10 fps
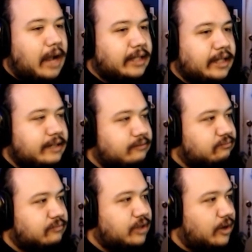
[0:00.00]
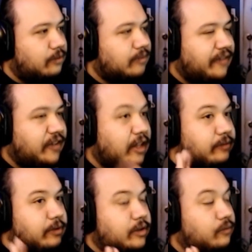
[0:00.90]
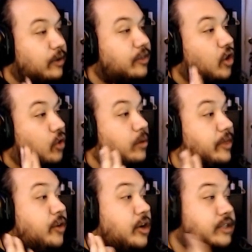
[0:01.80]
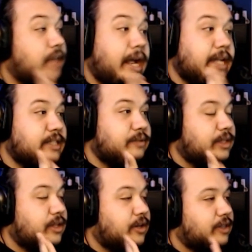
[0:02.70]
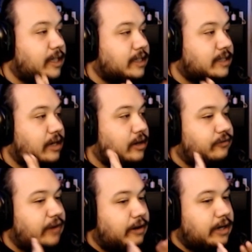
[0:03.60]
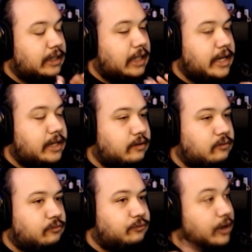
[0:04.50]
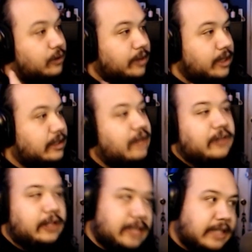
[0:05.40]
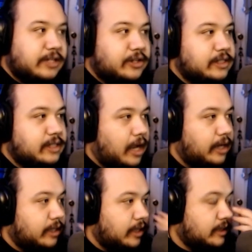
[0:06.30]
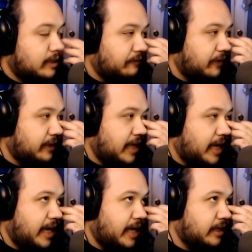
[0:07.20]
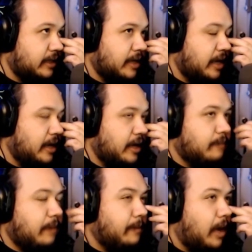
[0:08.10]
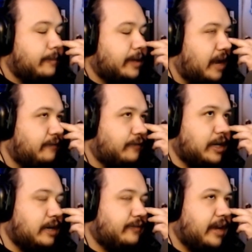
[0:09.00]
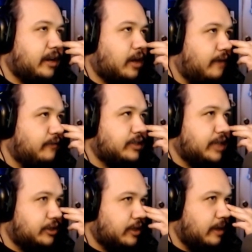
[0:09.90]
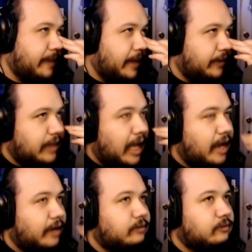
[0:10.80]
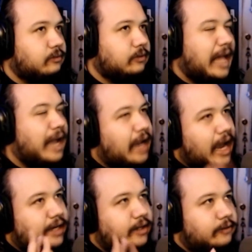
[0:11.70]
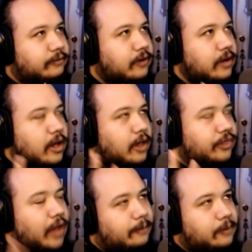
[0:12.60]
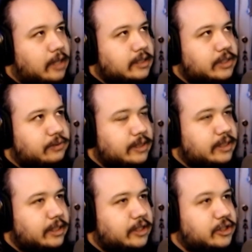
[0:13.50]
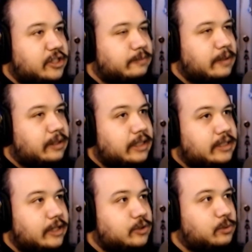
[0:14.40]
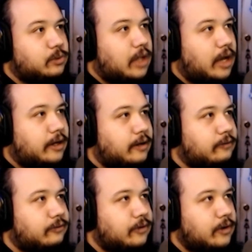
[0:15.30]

I like you know. I feel like when when there are, when there are signs and when there are things that are very like frequent, I feel like that's a good sign and stuff like that. And my mom and I, funny enough, had a conversation about that that kind of thought process recently because she's been listening to a lot of